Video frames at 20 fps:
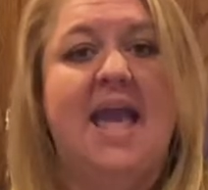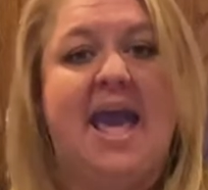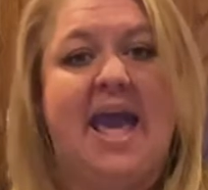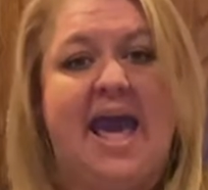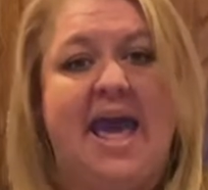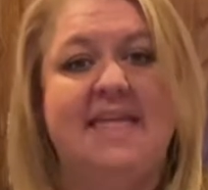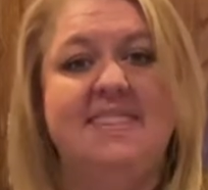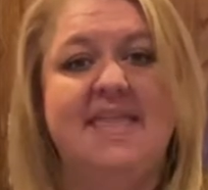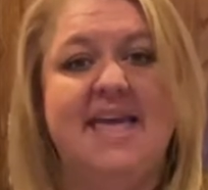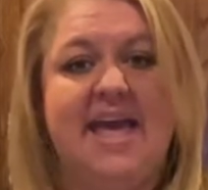
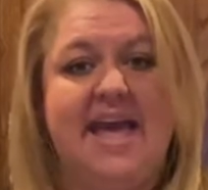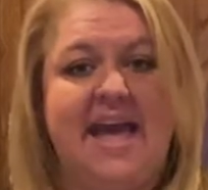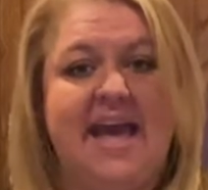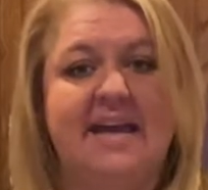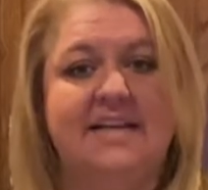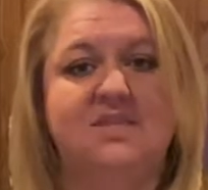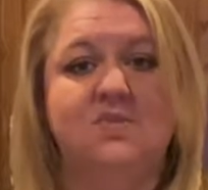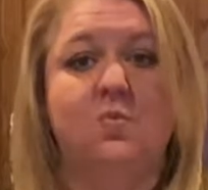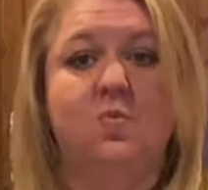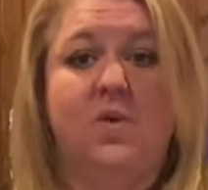Add the
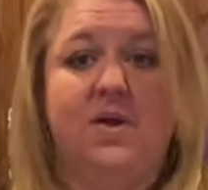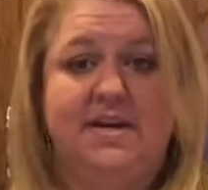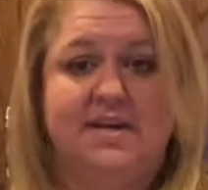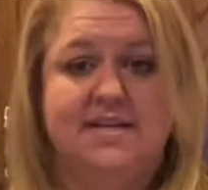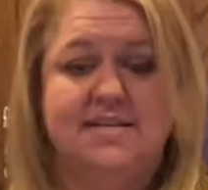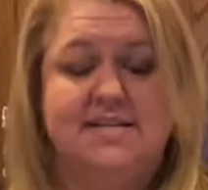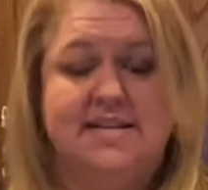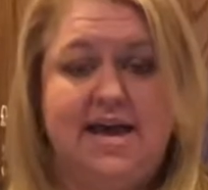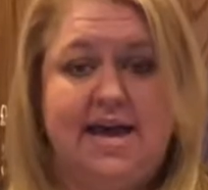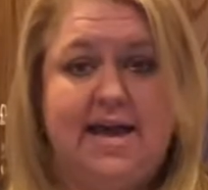eggs one at
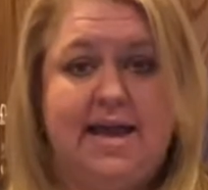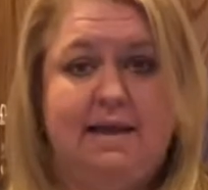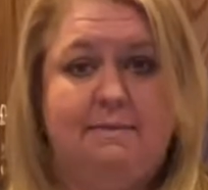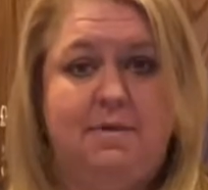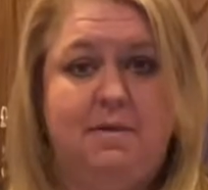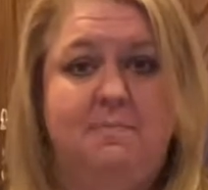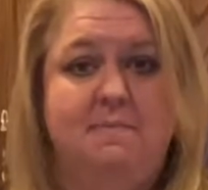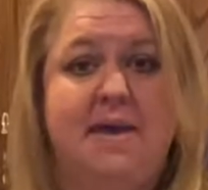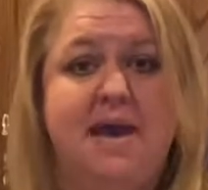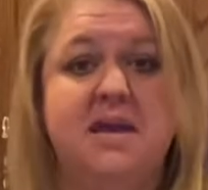a
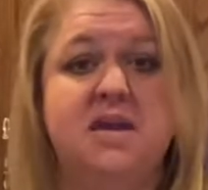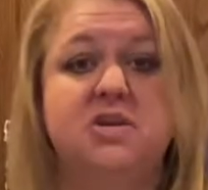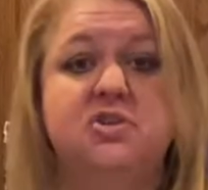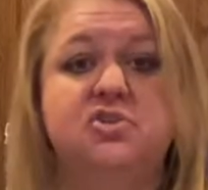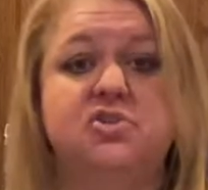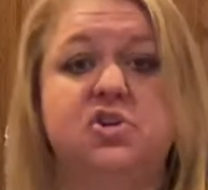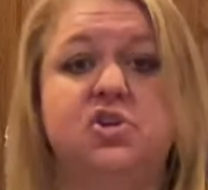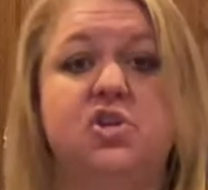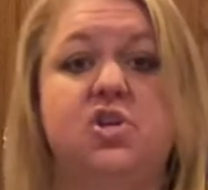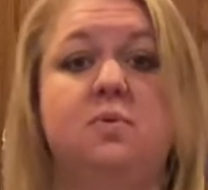time, making
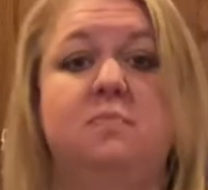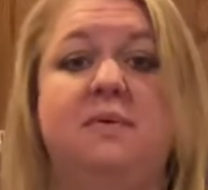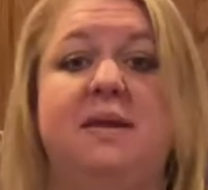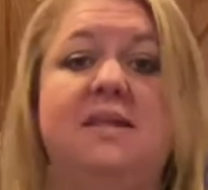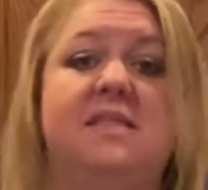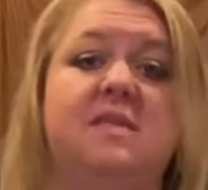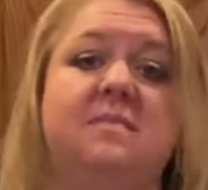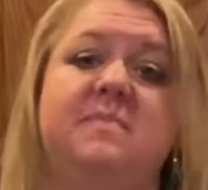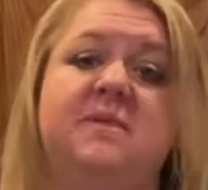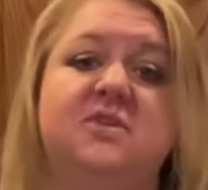sure you
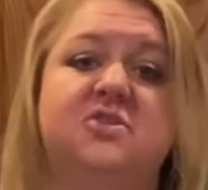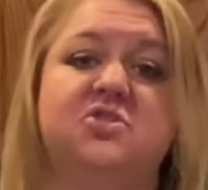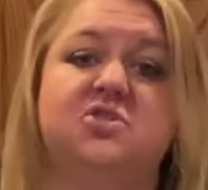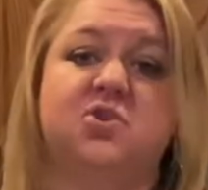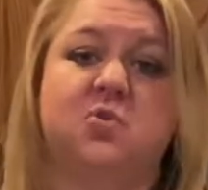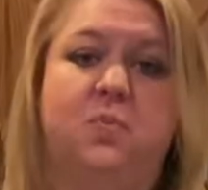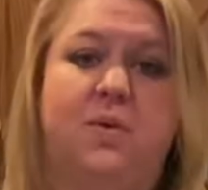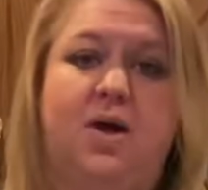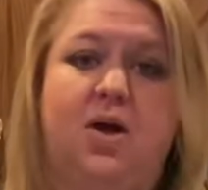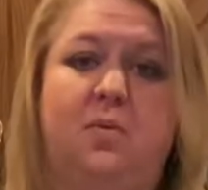beat the
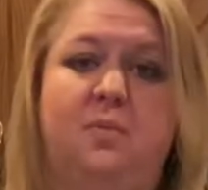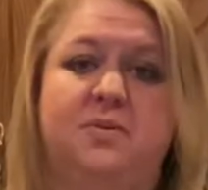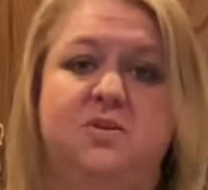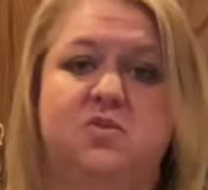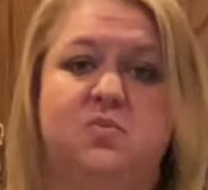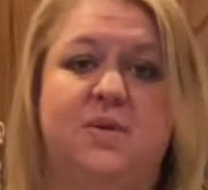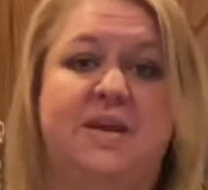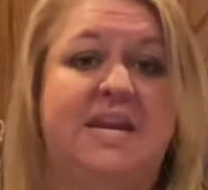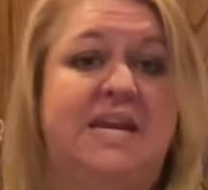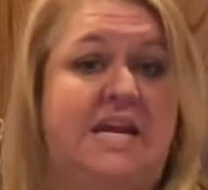mixture well
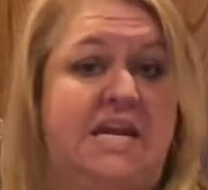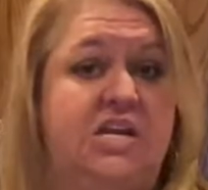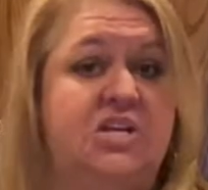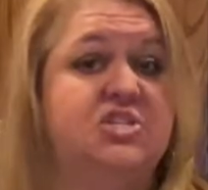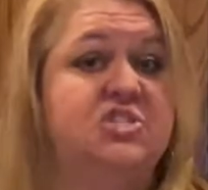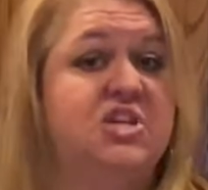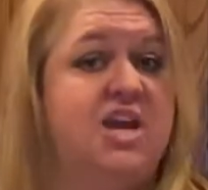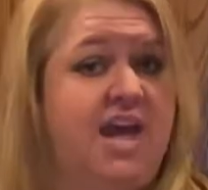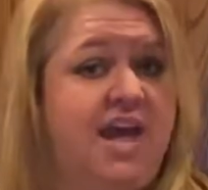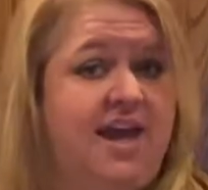between
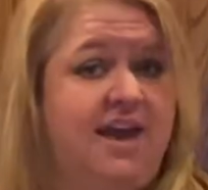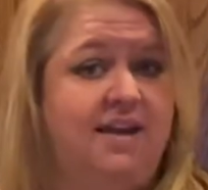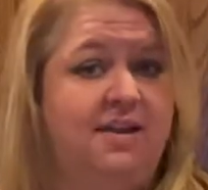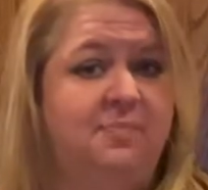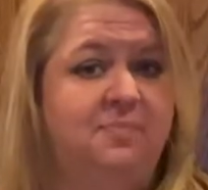each egg.